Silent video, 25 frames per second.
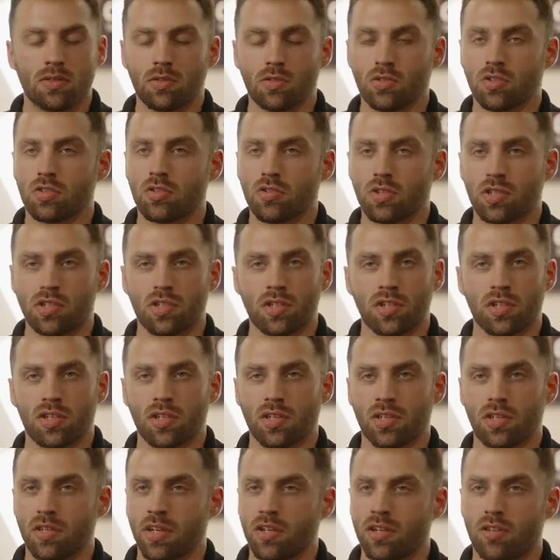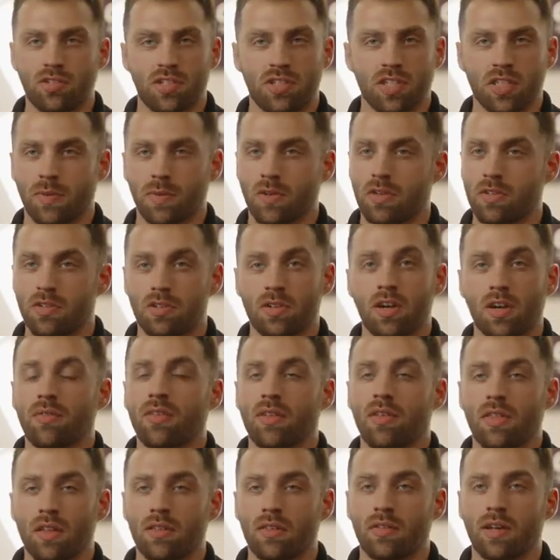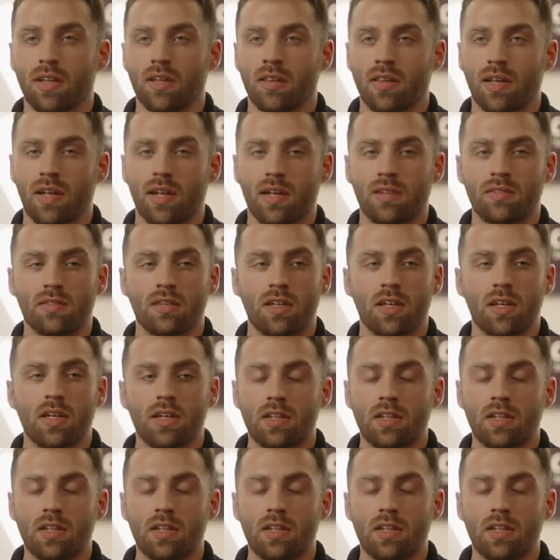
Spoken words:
nutrition, energy expenditure, and everything like that